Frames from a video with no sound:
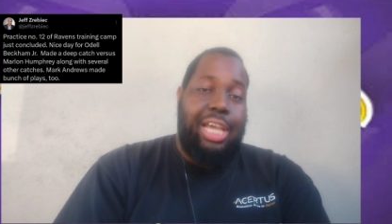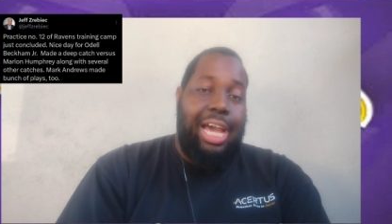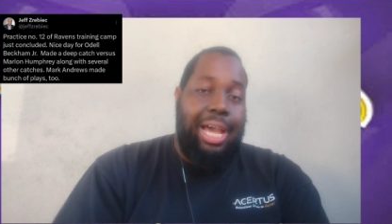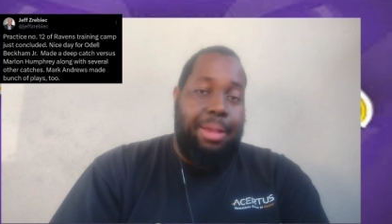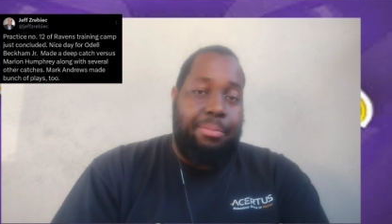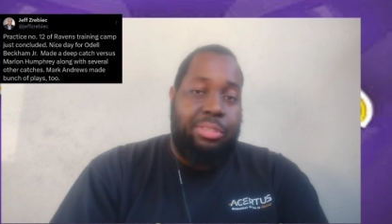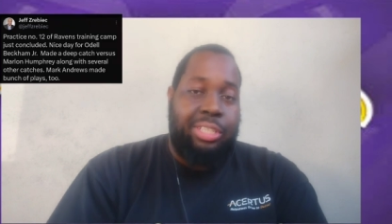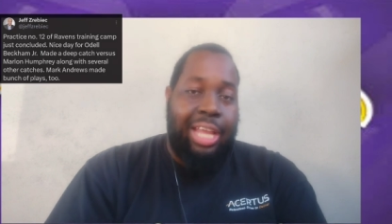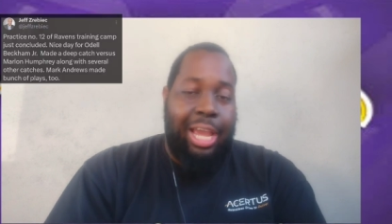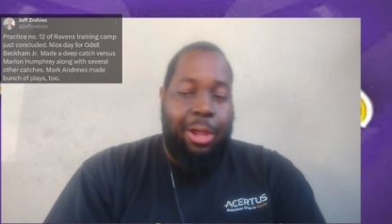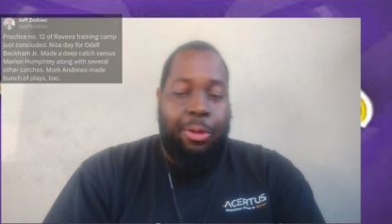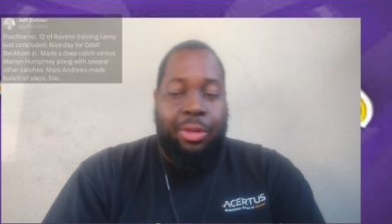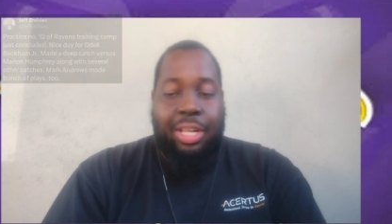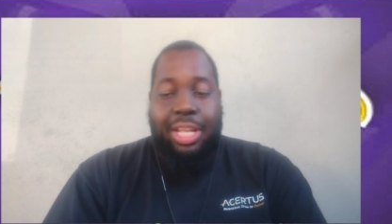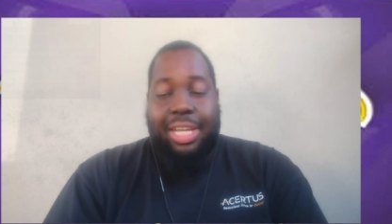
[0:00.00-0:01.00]
times.
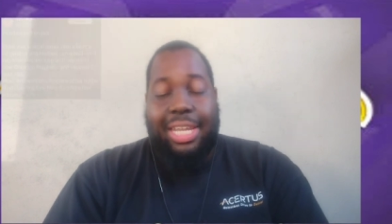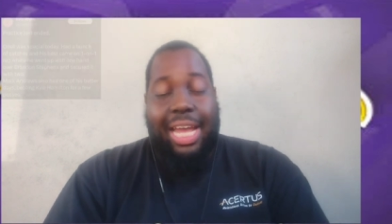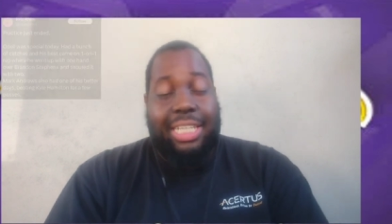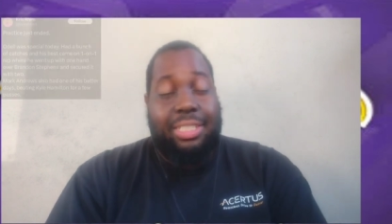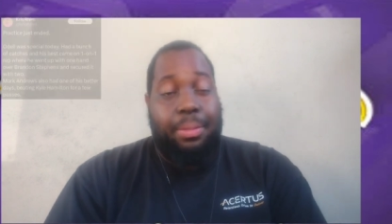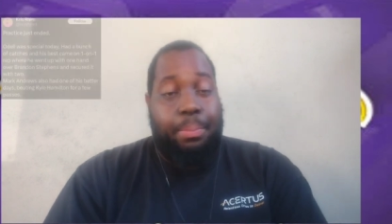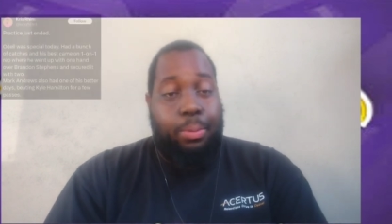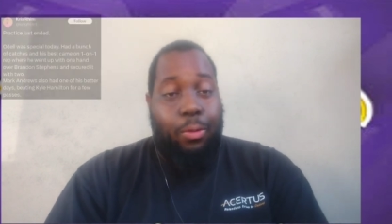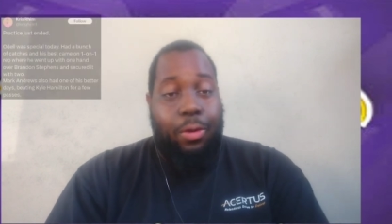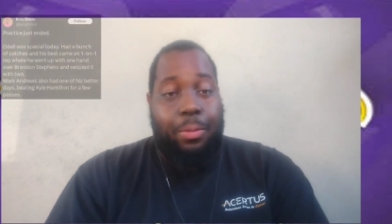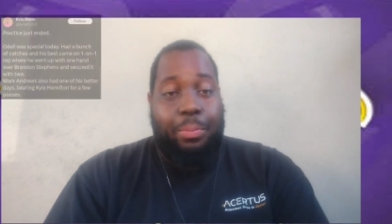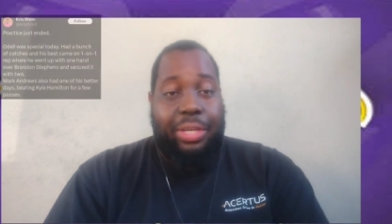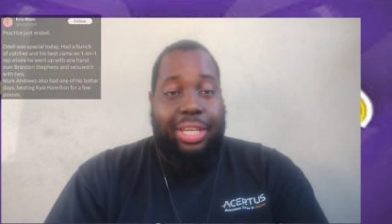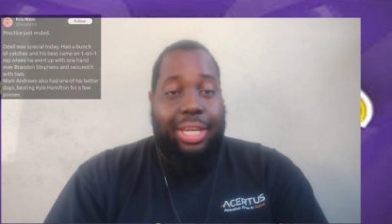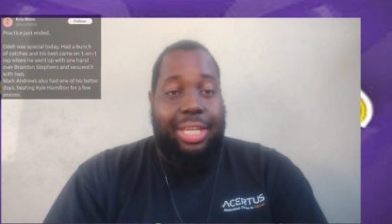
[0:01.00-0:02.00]
Now, that's
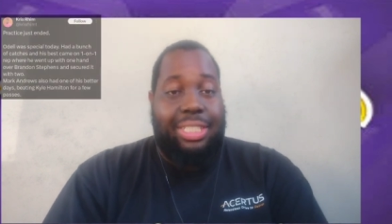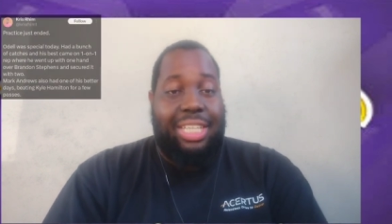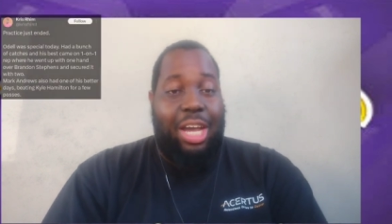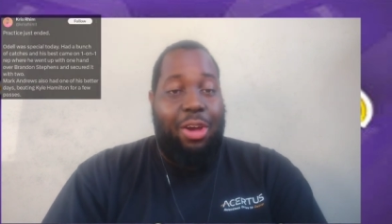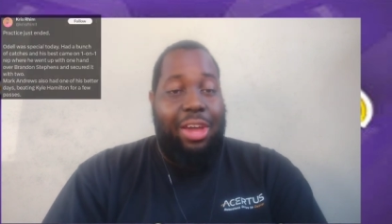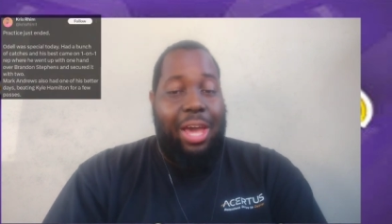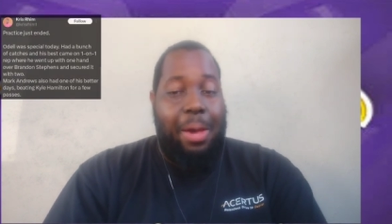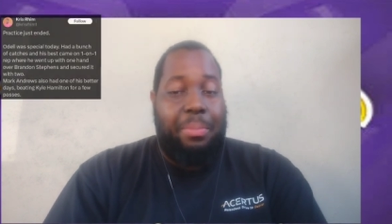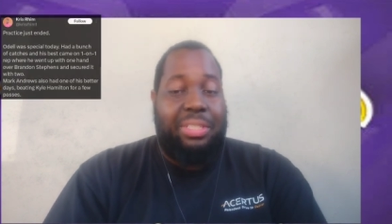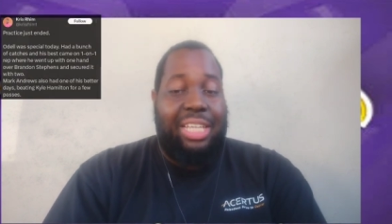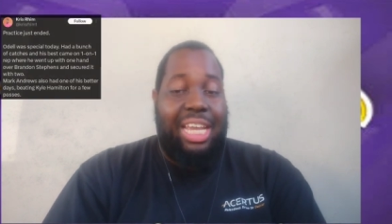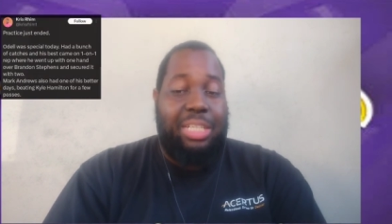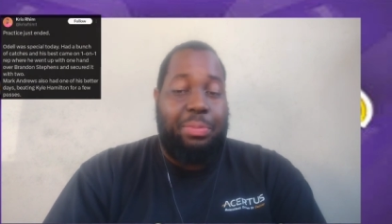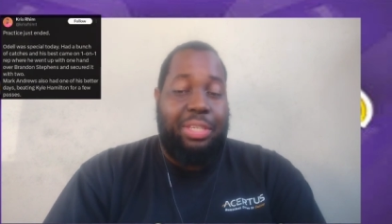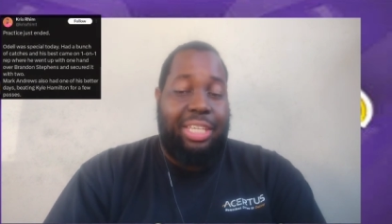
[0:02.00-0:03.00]
important because Kyle
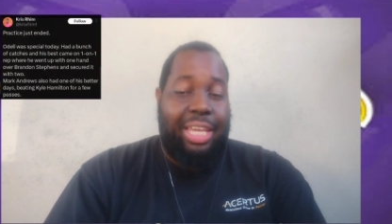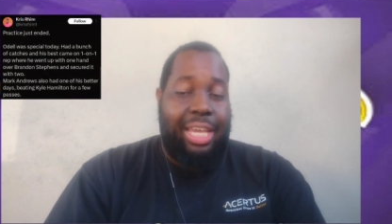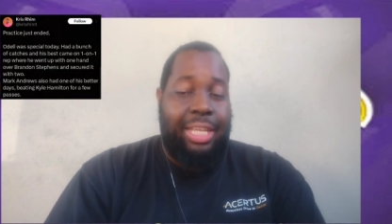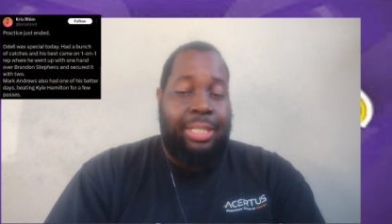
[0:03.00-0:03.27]
Hamilton has been